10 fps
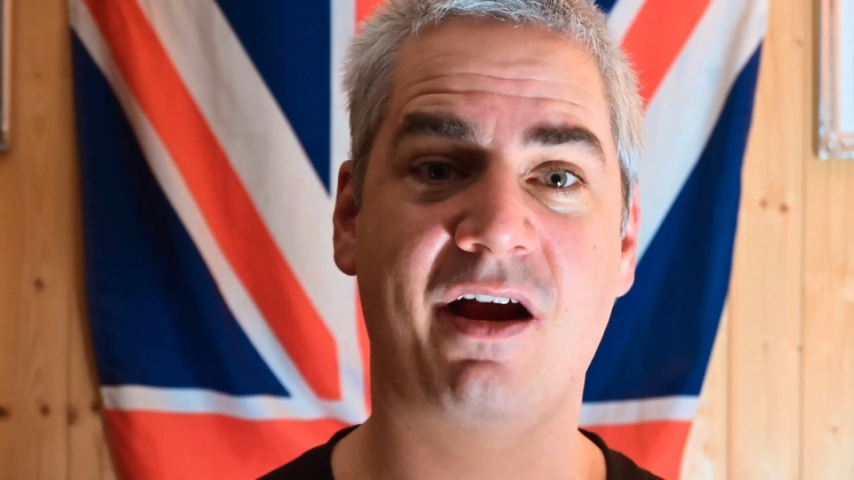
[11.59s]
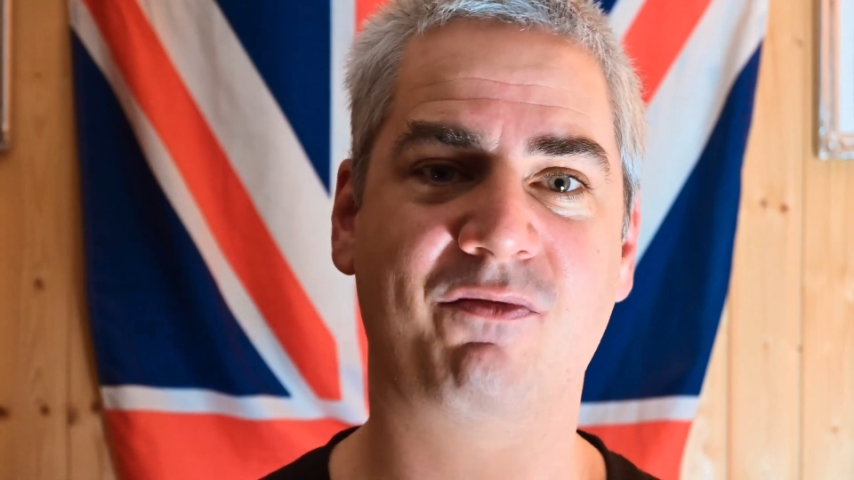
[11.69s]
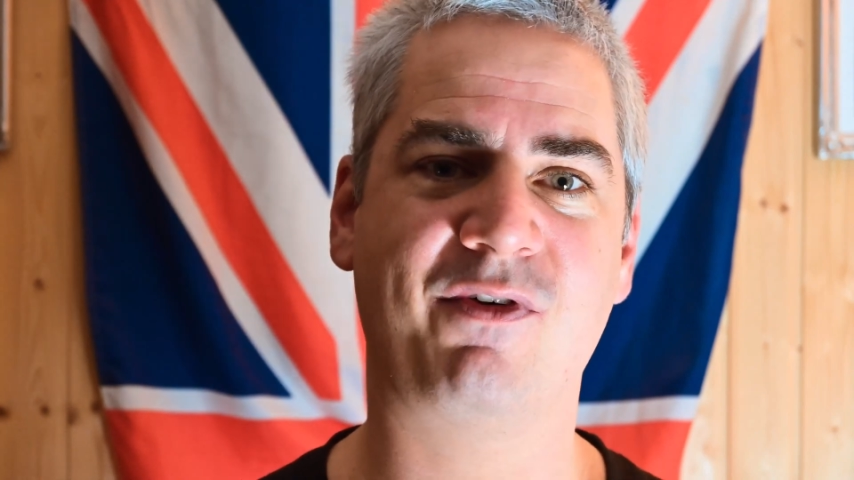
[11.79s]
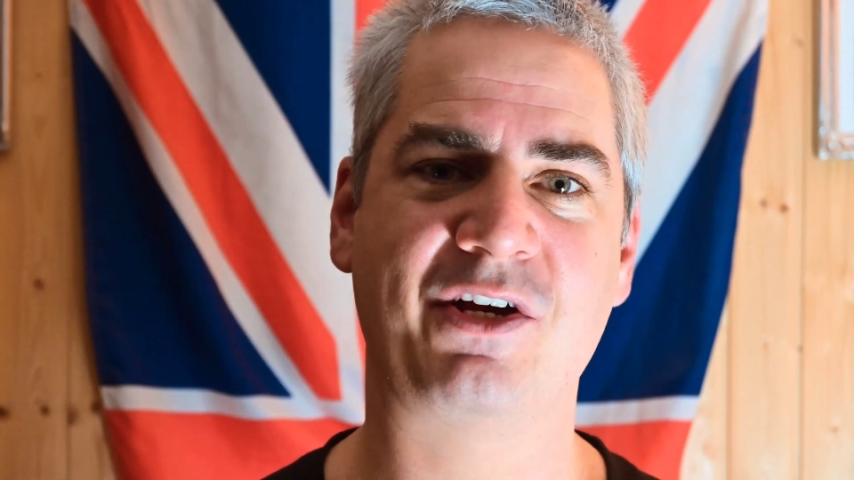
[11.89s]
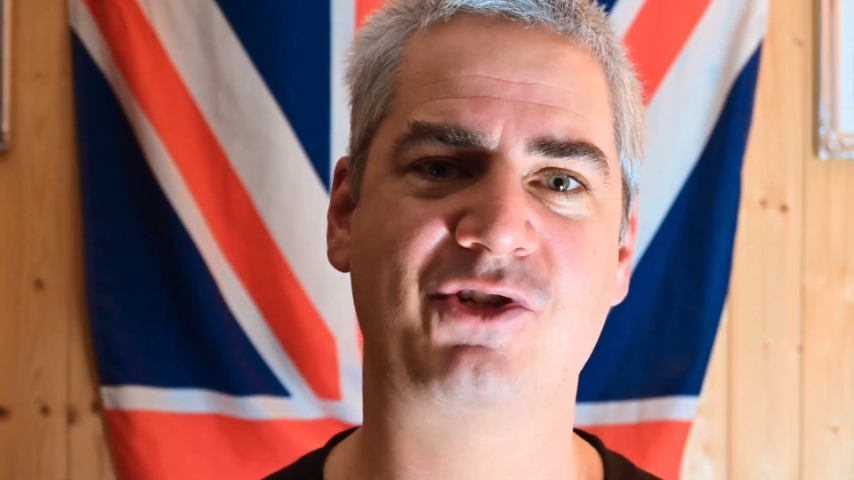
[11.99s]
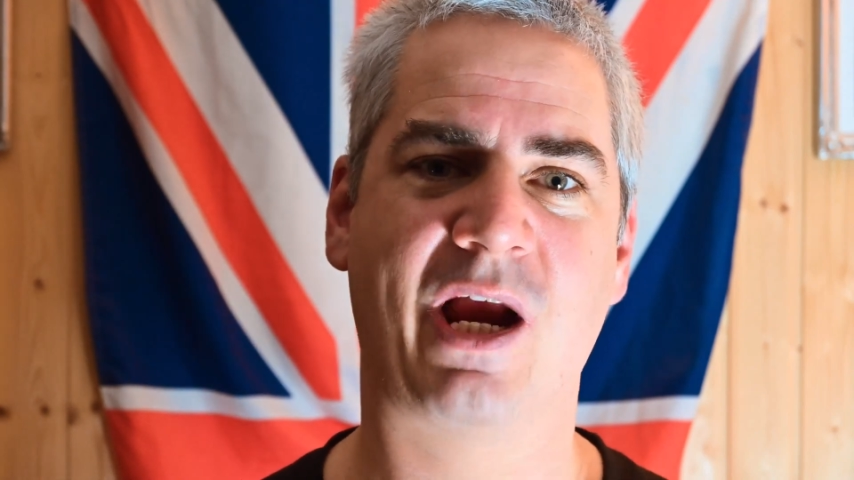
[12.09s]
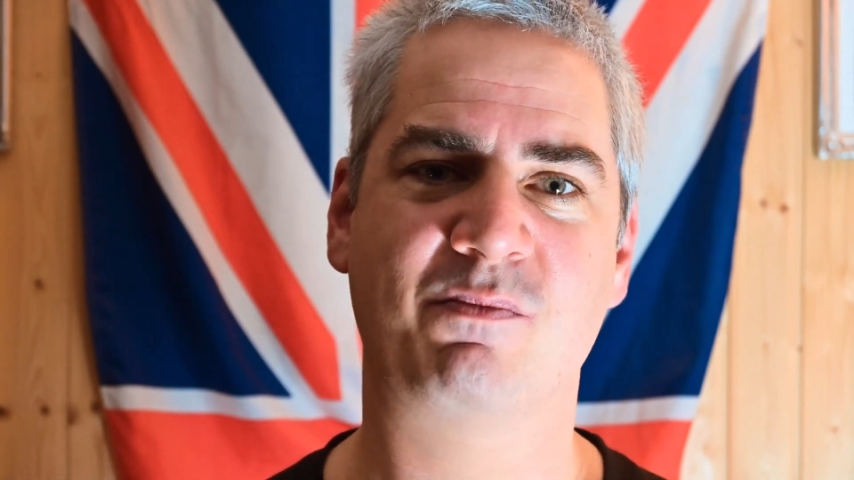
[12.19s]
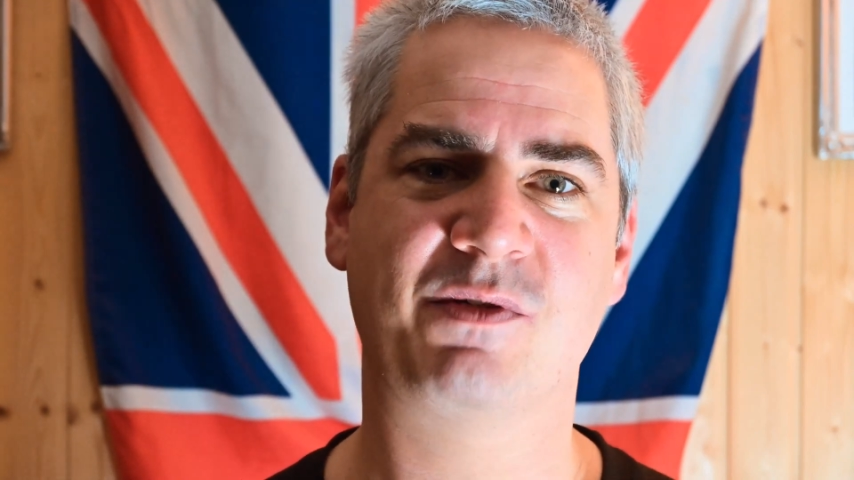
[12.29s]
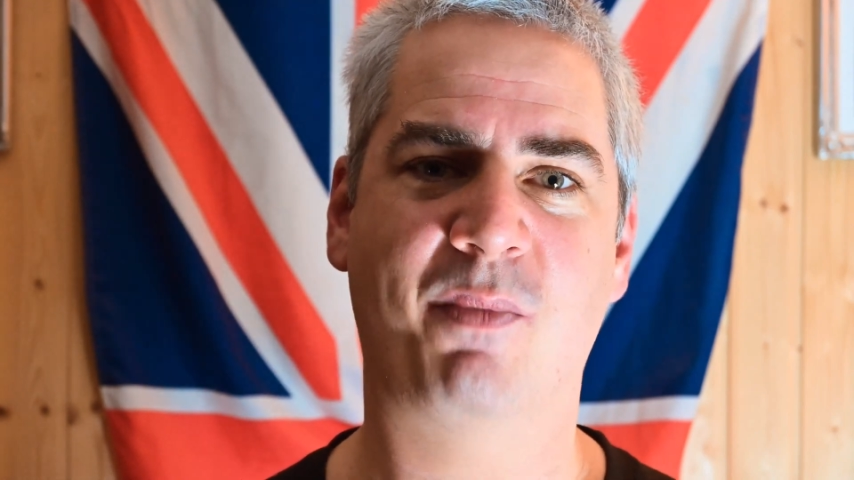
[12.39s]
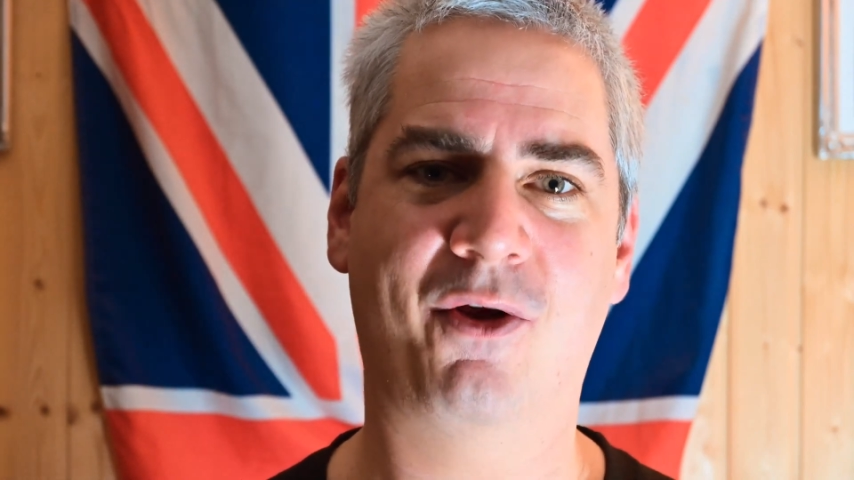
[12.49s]
every
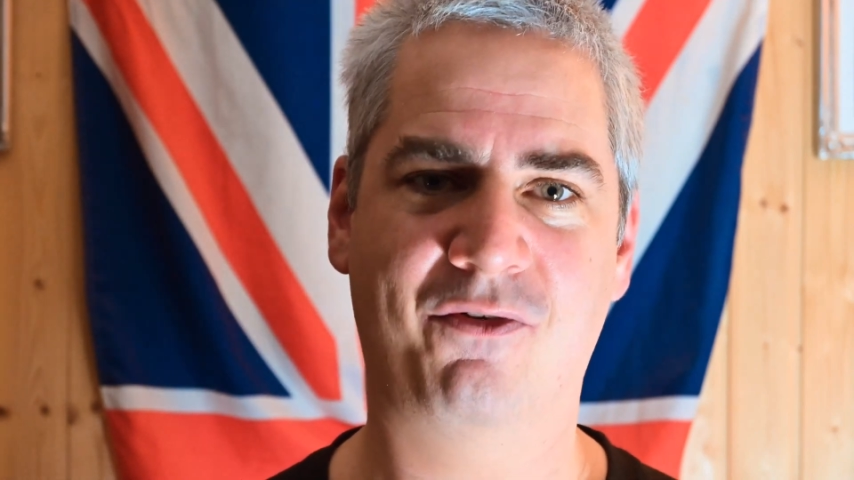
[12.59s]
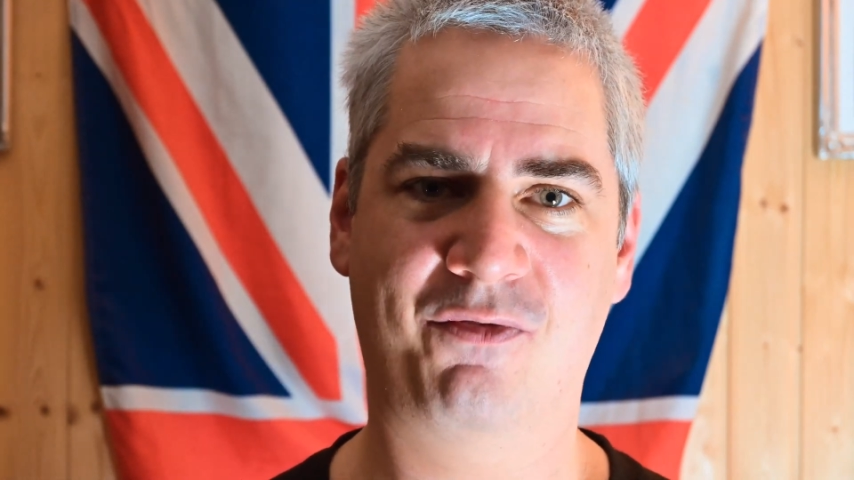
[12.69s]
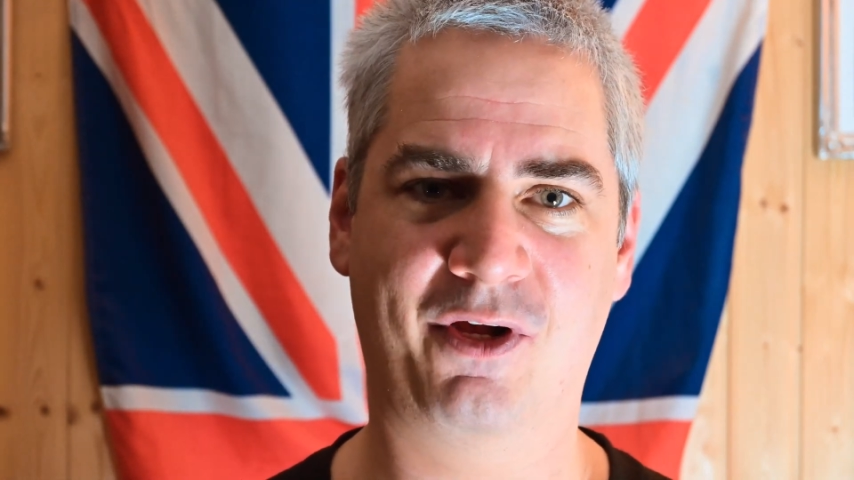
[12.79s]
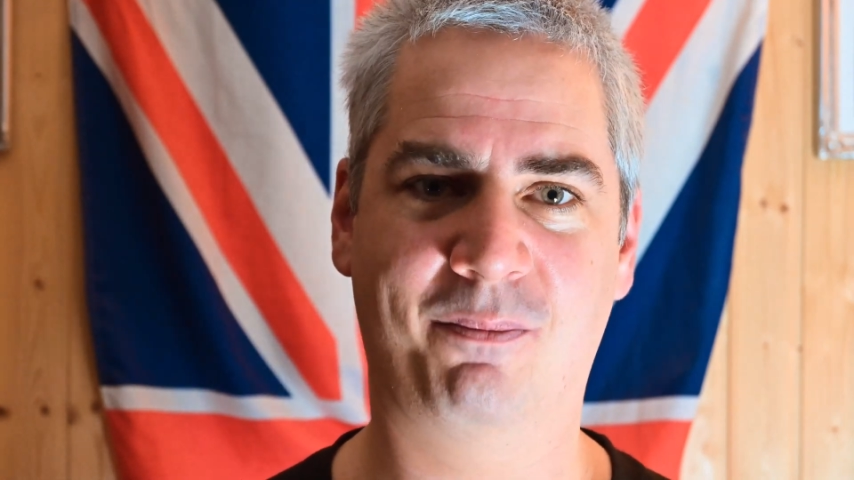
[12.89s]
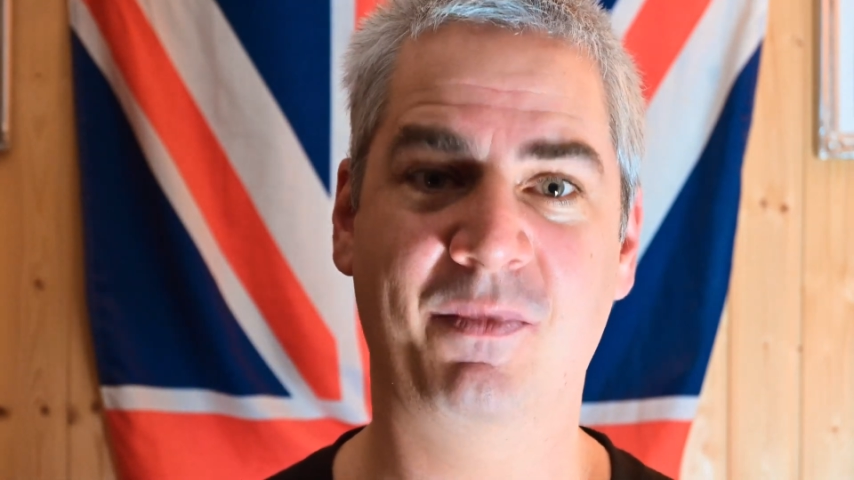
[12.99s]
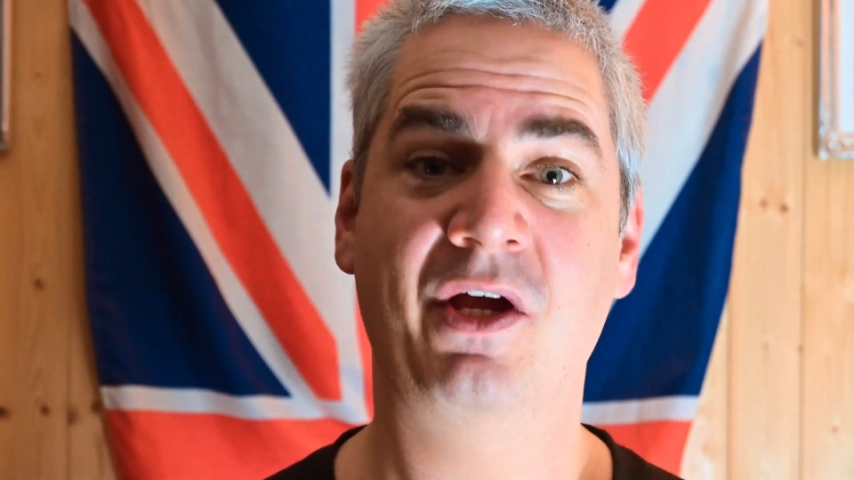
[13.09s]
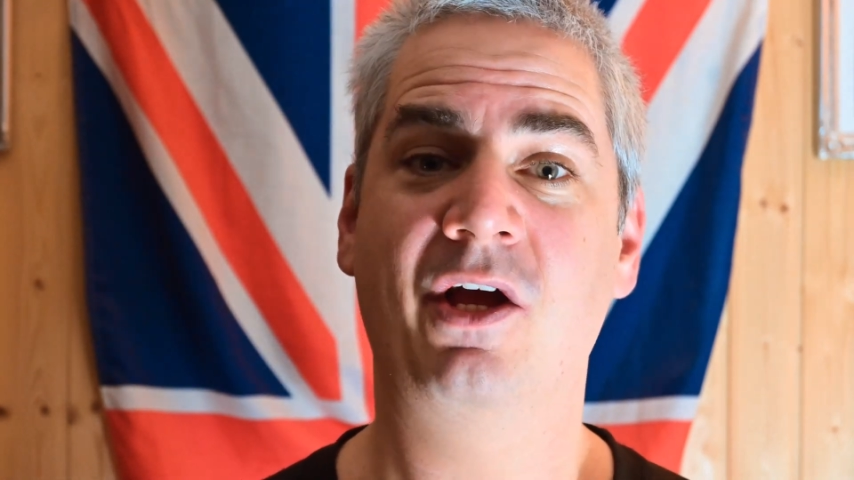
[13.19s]
James Bond film